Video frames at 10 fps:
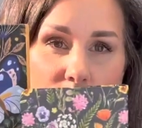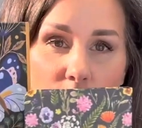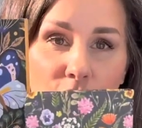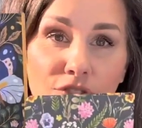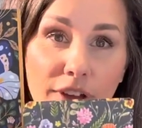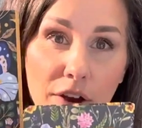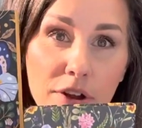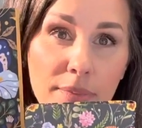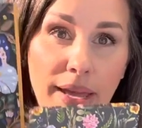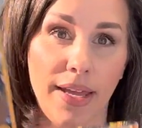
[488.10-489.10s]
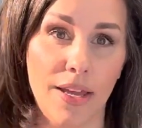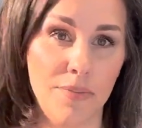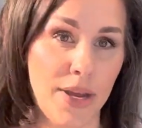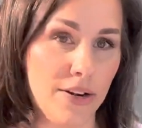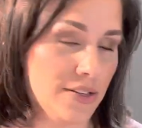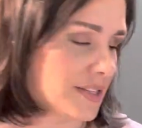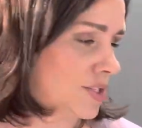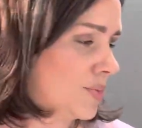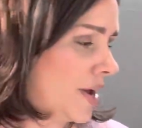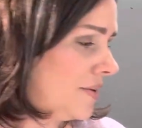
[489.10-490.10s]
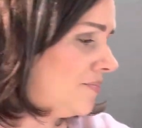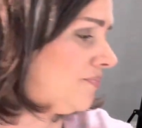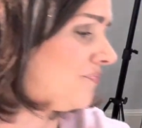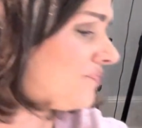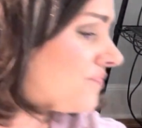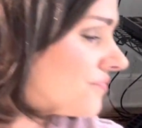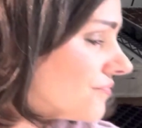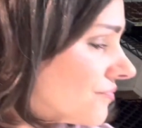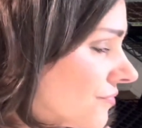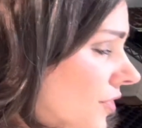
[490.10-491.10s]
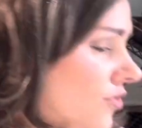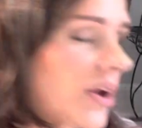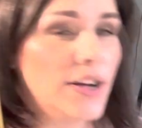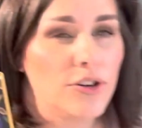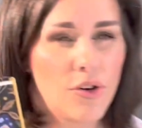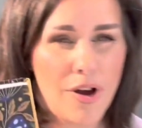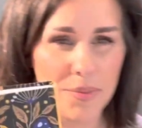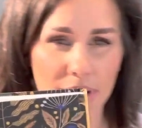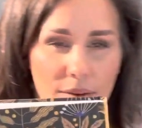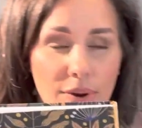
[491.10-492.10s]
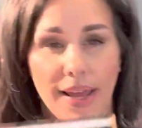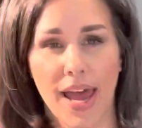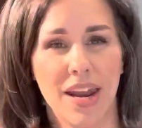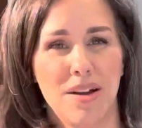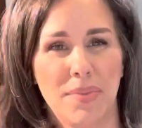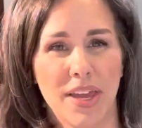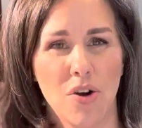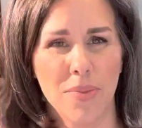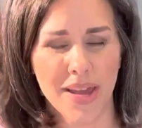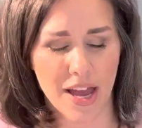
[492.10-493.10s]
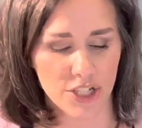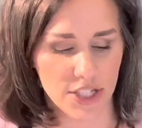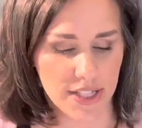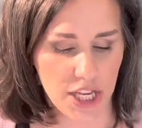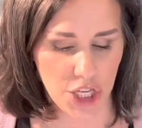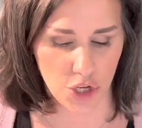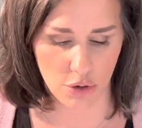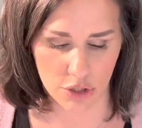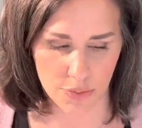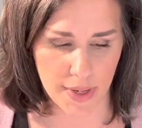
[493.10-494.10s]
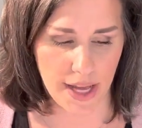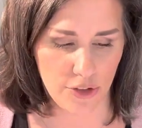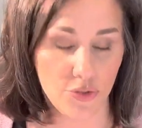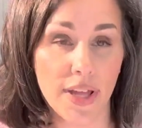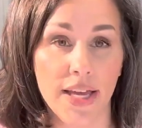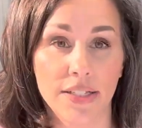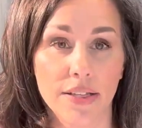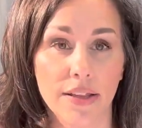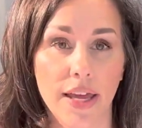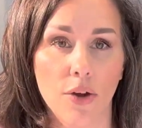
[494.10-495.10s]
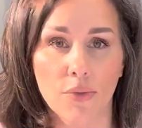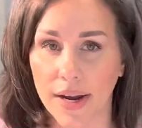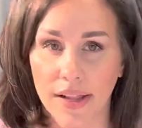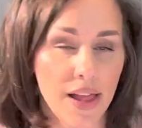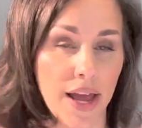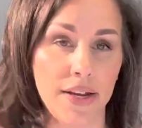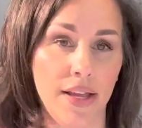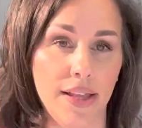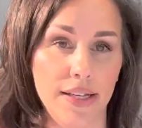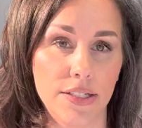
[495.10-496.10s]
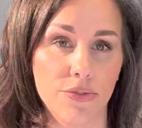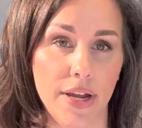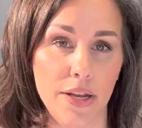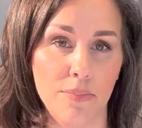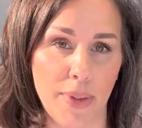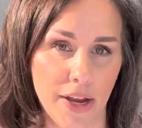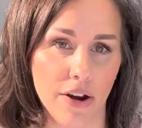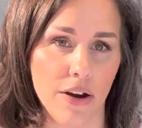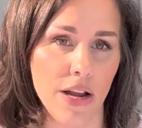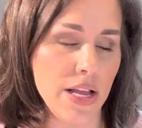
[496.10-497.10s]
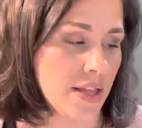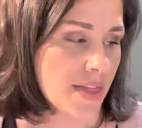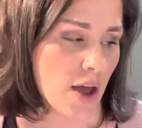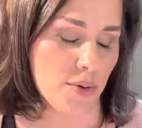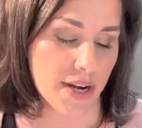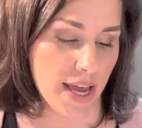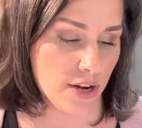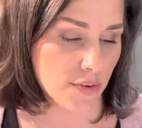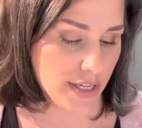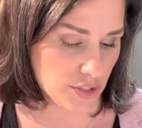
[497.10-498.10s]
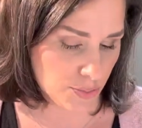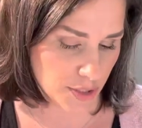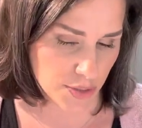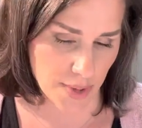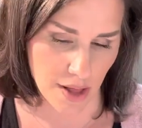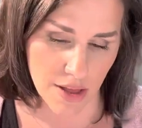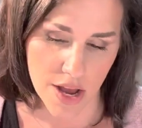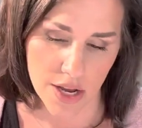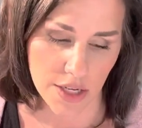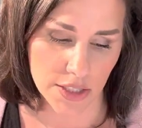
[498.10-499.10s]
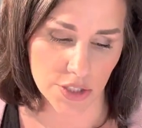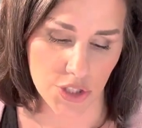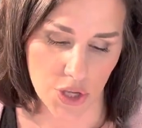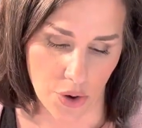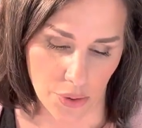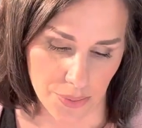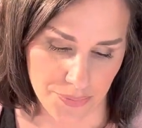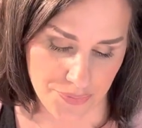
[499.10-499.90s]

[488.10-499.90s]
very big compared to this one. So I don't know how much, when I got it, I'm like, oh my gosh, it's huge. But I do like to like write a lot, and I like to write bigger. That one I had to write super small. So